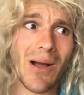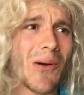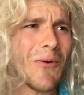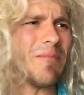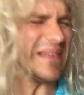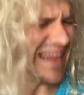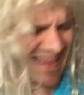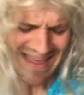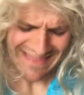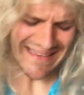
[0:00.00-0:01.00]
Oh, but
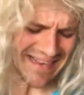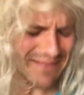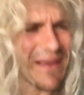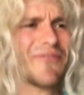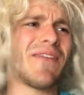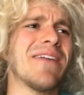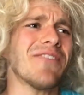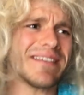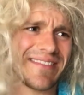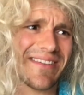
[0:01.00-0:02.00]
this is my favorite
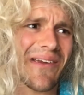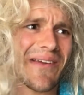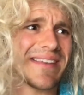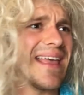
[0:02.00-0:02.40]
shirt.